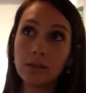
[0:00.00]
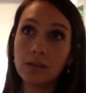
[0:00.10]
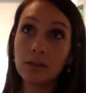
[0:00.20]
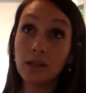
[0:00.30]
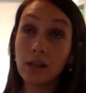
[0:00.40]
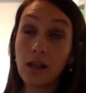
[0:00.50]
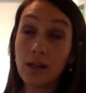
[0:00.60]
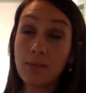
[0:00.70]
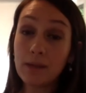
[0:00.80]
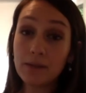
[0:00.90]
the
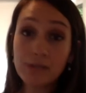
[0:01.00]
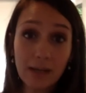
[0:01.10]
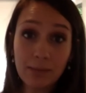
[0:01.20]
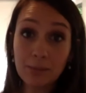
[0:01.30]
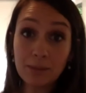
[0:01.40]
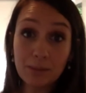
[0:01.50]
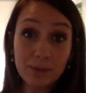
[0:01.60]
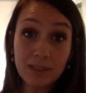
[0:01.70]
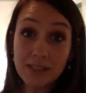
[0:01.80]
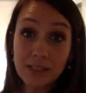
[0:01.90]
amount of time that people
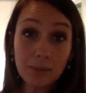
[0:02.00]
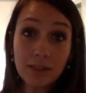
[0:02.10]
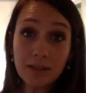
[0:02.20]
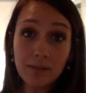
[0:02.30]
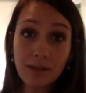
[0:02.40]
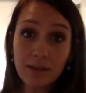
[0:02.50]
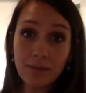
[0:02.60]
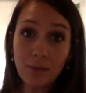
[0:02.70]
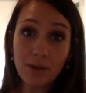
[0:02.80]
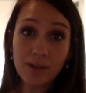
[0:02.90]
need to be on the vent
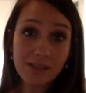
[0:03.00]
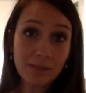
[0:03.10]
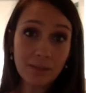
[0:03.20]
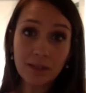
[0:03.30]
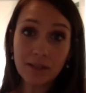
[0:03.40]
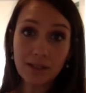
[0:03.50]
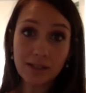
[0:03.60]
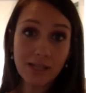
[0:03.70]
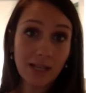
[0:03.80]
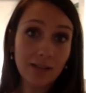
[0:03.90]
for, it's typically
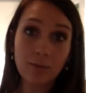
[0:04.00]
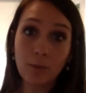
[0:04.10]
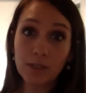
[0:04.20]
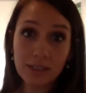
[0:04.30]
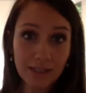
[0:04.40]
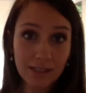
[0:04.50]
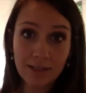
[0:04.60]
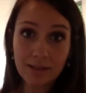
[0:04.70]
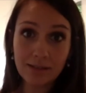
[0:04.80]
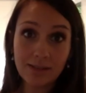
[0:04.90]
10 to
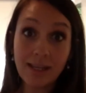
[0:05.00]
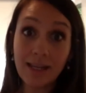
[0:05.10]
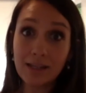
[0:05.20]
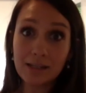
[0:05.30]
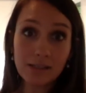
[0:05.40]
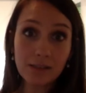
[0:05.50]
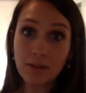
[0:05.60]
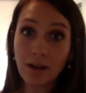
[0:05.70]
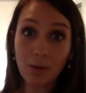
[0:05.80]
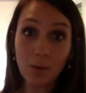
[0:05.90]
14 days, if
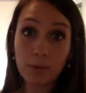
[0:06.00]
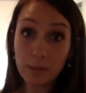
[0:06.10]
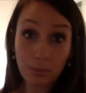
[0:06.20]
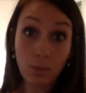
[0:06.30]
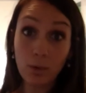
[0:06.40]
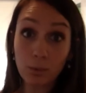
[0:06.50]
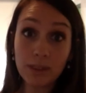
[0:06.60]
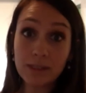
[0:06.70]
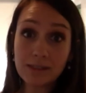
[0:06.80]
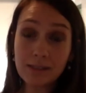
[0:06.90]
not more
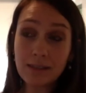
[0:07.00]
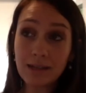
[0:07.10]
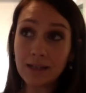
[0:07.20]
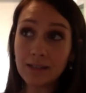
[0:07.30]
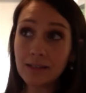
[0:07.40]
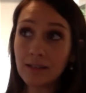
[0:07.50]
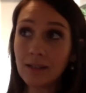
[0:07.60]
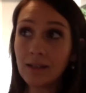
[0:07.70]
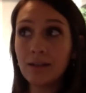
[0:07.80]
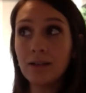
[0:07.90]
weeks than that.
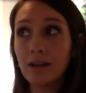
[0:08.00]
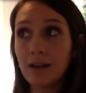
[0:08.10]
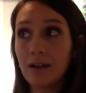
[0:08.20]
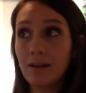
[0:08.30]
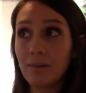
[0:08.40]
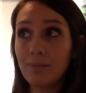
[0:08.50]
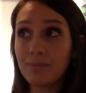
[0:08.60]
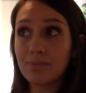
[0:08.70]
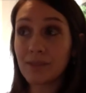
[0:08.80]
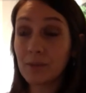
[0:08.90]

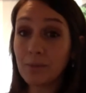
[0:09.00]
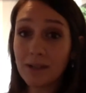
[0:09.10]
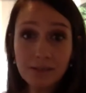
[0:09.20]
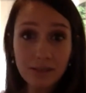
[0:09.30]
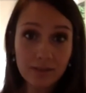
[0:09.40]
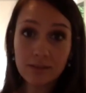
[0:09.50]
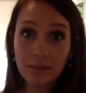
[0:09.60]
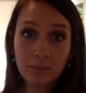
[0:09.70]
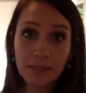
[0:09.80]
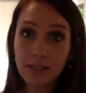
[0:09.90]
Your muscles
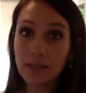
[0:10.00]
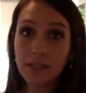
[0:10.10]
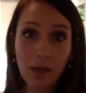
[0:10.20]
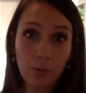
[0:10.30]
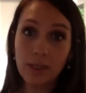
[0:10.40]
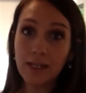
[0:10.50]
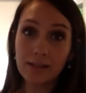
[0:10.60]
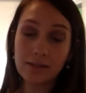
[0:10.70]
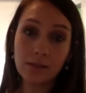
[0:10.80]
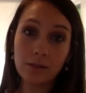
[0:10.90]
completely get
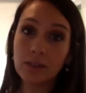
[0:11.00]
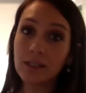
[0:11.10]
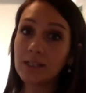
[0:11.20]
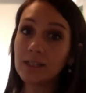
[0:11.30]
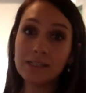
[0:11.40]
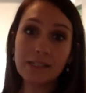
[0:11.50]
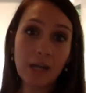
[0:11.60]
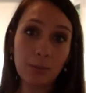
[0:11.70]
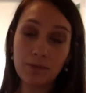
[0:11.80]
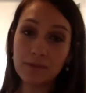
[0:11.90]
weakened. So you're going to need
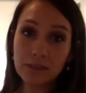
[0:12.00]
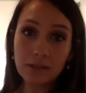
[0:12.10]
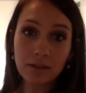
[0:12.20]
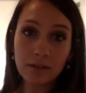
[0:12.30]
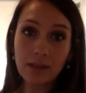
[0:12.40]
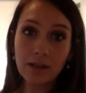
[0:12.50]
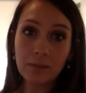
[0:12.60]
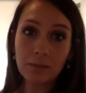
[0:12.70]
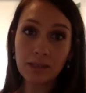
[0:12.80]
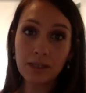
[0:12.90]
time with physical
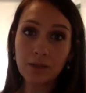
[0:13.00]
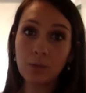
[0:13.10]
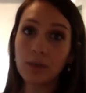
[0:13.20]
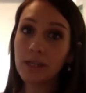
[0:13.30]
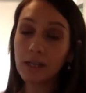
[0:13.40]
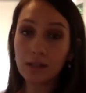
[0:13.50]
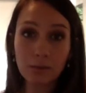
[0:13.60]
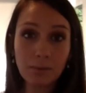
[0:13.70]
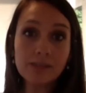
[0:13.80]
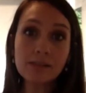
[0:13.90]
therapy, working on your
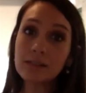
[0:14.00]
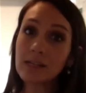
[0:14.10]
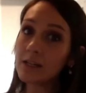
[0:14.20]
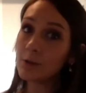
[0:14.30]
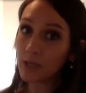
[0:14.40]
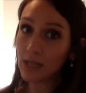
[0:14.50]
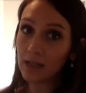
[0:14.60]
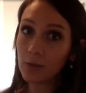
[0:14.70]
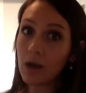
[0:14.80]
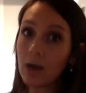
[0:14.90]
muscles, getting
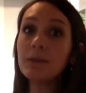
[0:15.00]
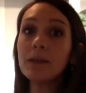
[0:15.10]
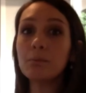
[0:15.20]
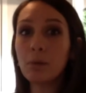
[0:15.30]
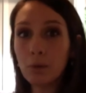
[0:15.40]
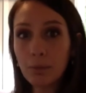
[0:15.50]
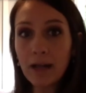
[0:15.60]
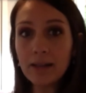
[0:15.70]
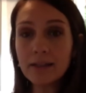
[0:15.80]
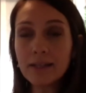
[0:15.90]
you up and
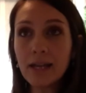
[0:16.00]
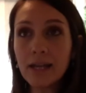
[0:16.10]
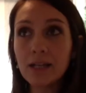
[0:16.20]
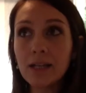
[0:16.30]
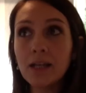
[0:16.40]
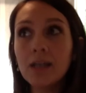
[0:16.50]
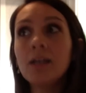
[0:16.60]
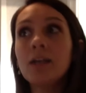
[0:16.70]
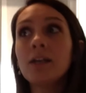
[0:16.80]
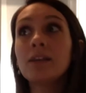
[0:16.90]
mobile again.
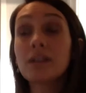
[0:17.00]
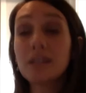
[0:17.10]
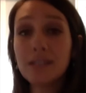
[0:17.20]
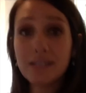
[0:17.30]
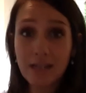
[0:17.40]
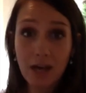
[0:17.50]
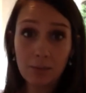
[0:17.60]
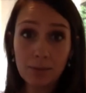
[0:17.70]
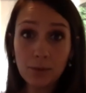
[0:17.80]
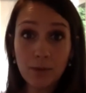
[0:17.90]
They're going to need to
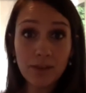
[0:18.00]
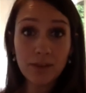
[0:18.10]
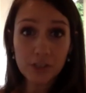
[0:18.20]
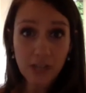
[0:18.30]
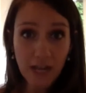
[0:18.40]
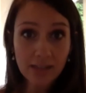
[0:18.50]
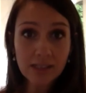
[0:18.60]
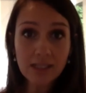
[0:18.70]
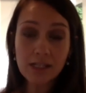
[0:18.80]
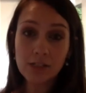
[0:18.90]
help you with your chest
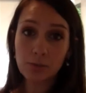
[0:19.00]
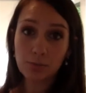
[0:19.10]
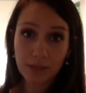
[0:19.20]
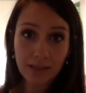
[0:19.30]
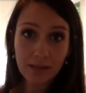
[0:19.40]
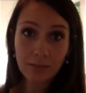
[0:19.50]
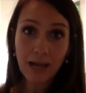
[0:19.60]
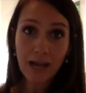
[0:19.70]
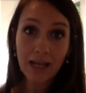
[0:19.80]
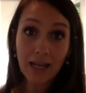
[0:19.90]
to get your breathing
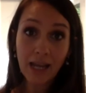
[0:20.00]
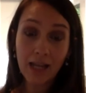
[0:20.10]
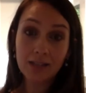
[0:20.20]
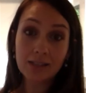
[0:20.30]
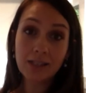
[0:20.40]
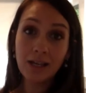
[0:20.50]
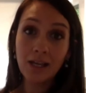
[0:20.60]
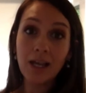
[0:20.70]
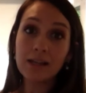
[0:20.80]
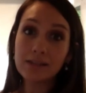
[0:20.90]
back. And
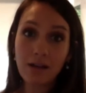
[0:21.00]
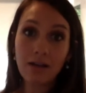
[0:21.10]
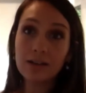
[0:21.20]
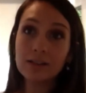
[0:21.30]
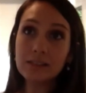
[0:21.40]
it's hard to